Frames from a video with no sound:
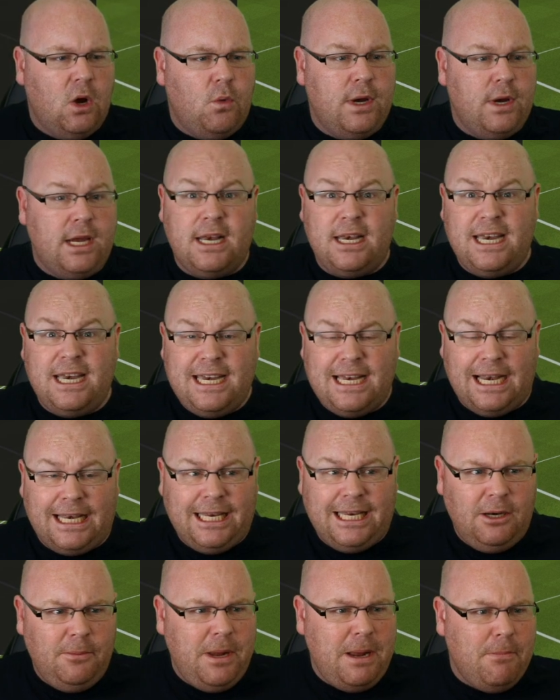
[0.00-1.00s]
We're going to need a
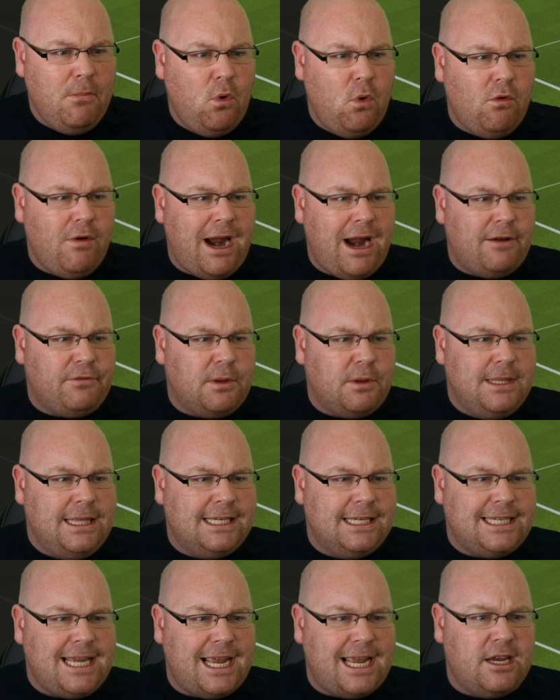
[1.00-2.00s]
little bit more out of them in
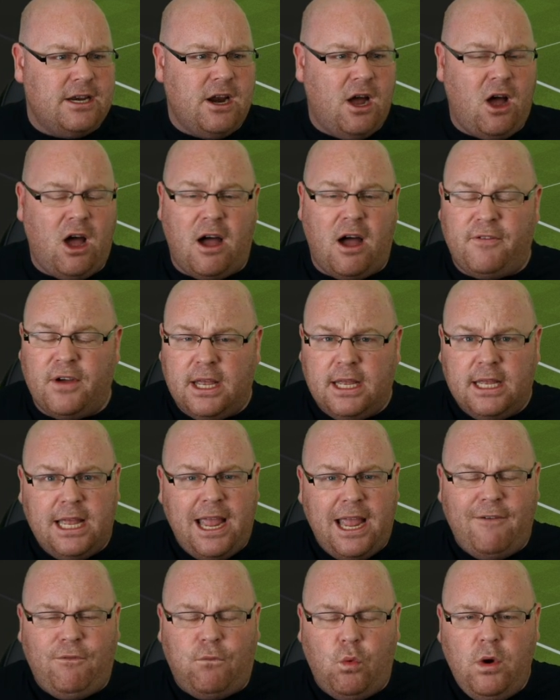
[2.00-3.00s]
the second half.
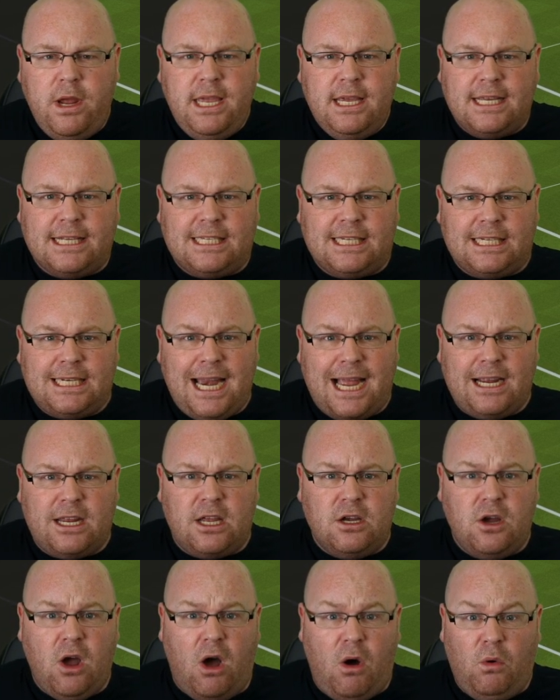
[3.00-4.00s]
If we could snag
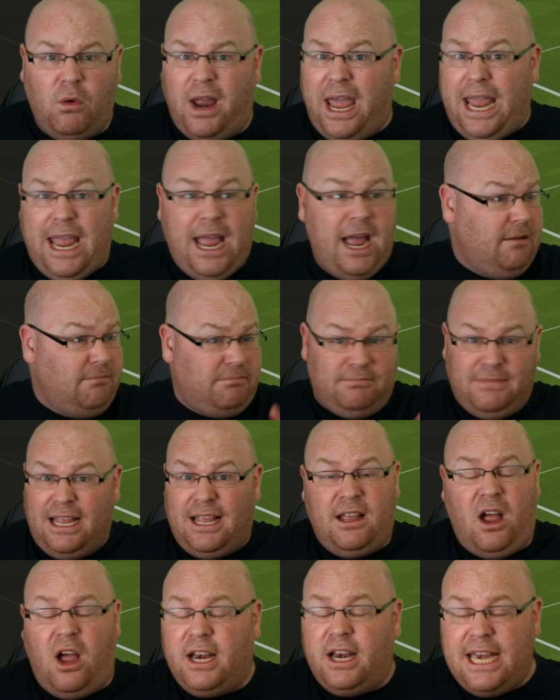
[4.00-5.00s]
a goal here,
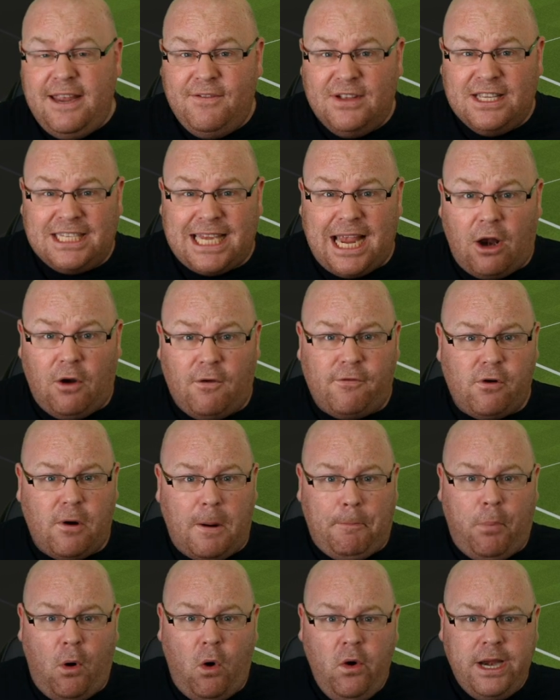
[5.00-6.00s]
I'd even settle for
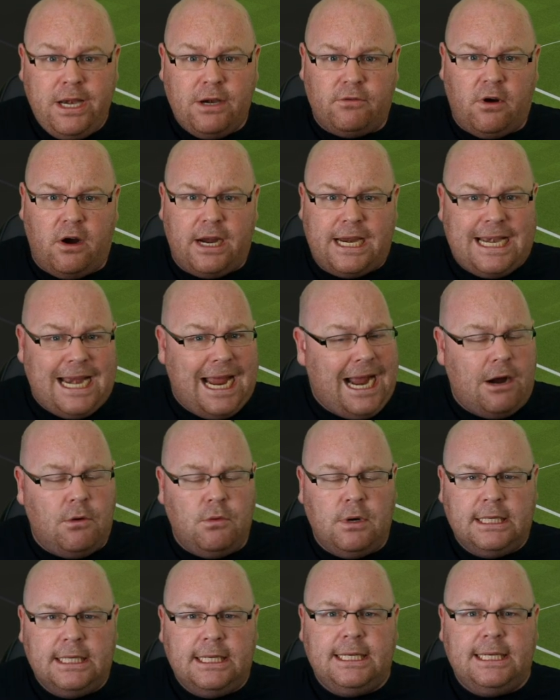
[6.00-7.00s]
a point right now.
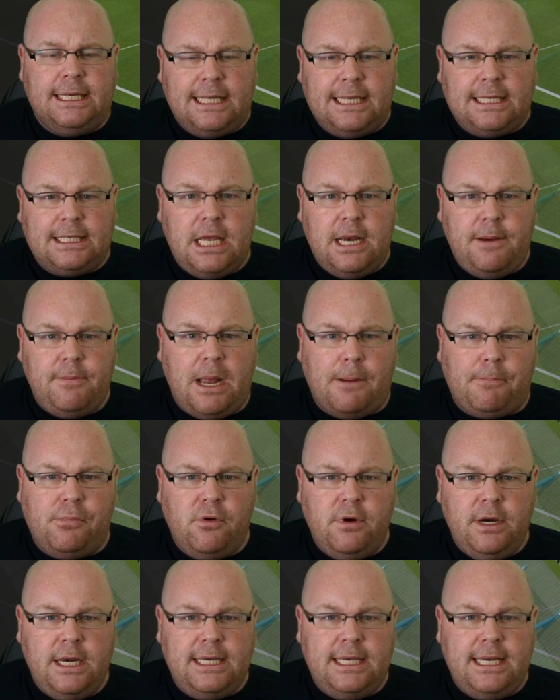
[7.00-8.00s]
It's going to be a
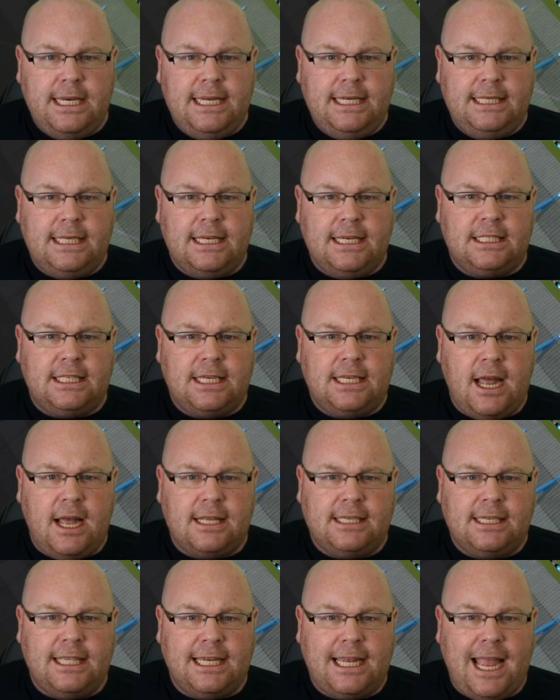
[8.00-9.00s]
pretty decent
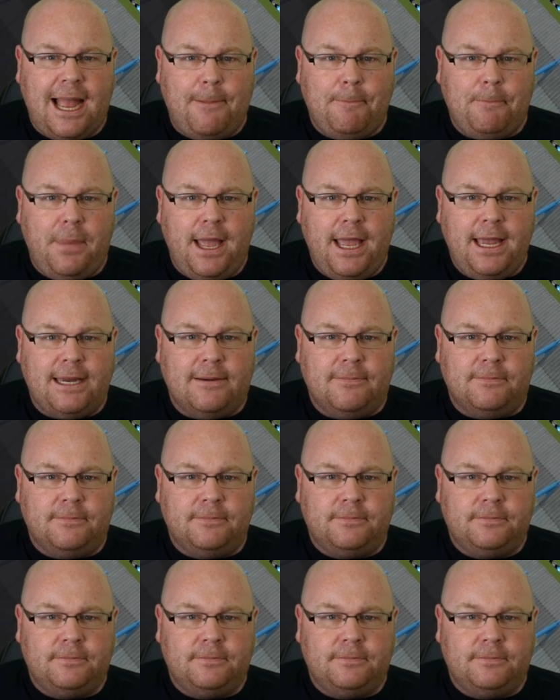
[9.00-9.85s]
start to the campaign.